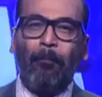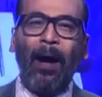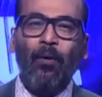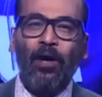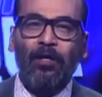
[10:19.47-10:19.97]

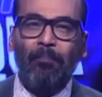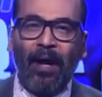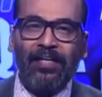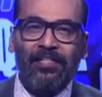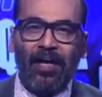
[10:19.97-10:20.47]
powered
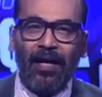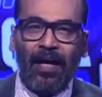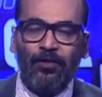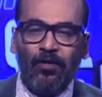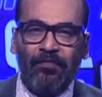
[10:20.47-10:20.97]
by
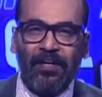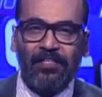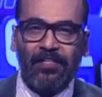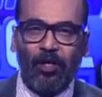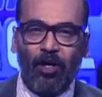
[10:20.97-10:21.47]
Skyline
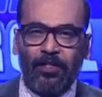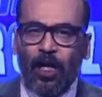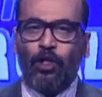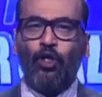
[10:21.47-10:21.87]
University College,